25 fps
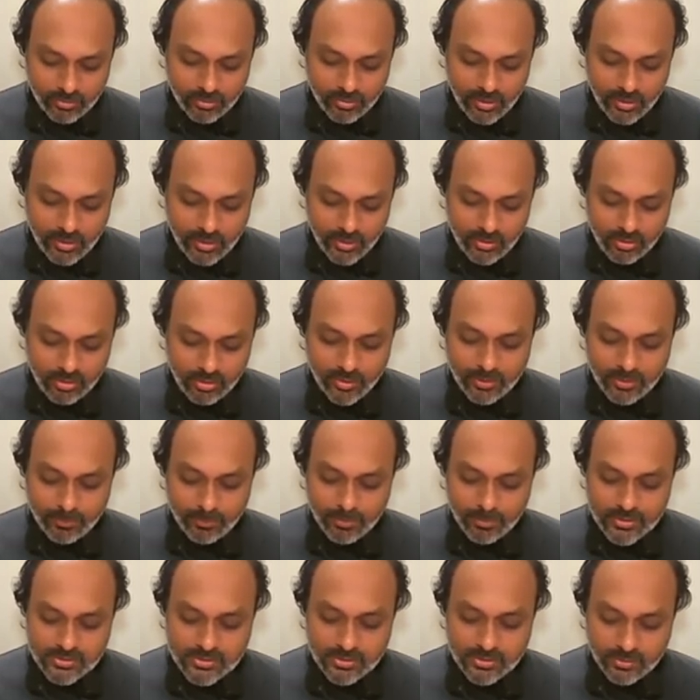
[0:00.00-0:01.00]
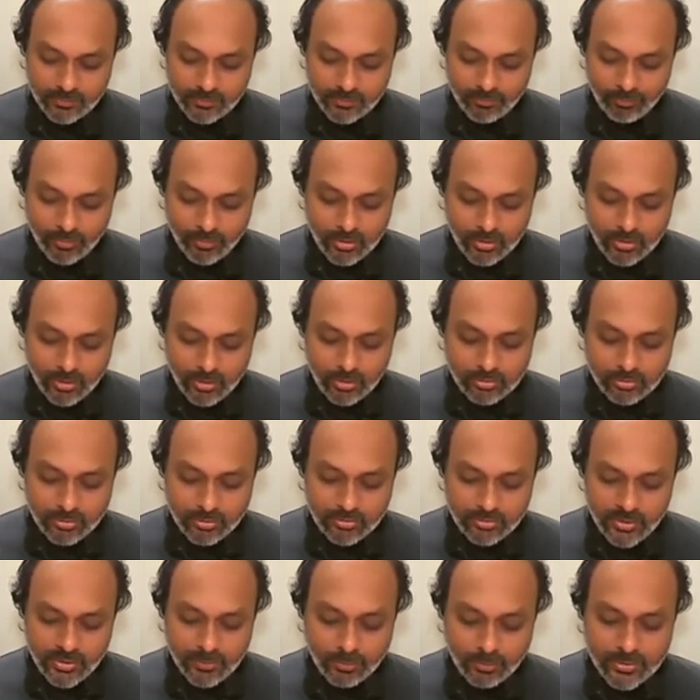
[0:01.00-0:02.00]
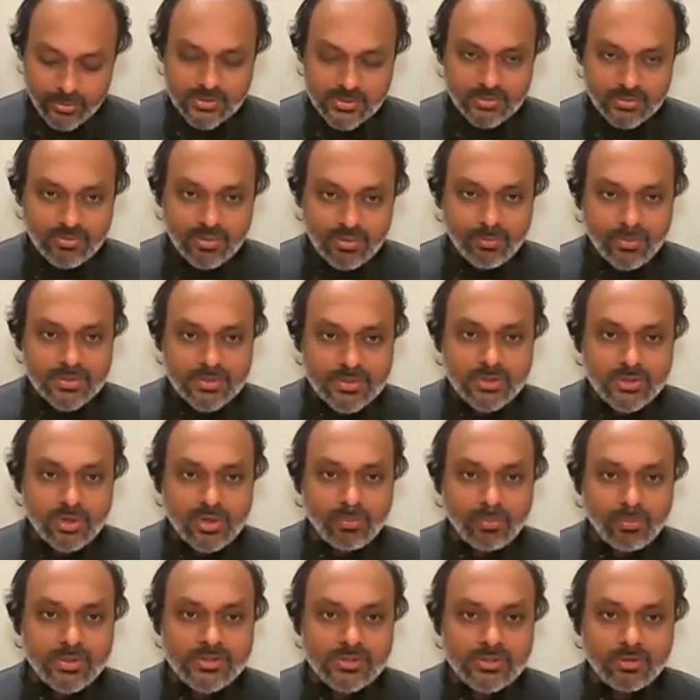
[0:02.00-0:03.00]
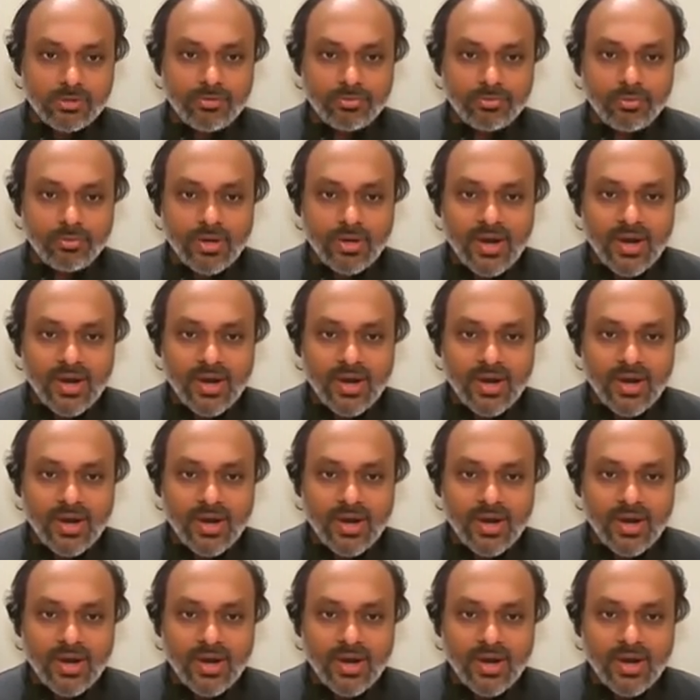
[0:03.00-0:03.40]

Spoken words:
and 1%. So 3.7 plus 0.74,